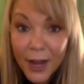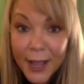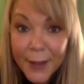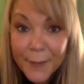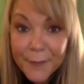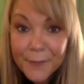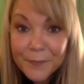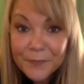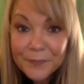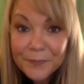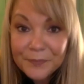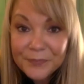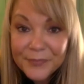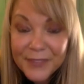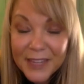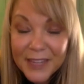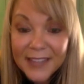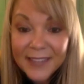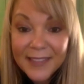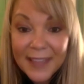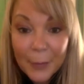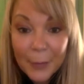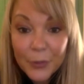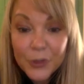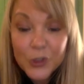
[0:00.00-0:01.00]
CRM.
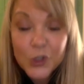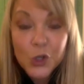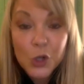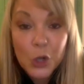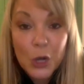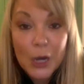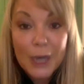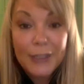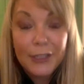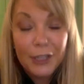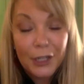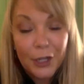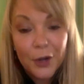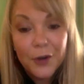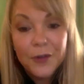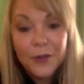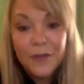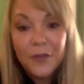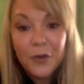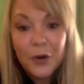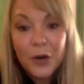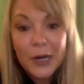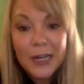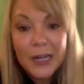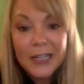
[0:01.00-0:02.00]
They were
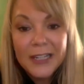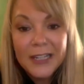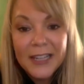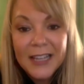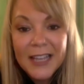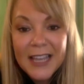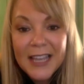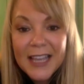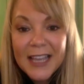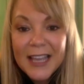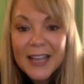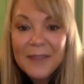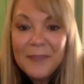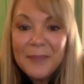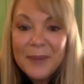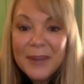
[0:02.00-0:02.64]
trying to go for it.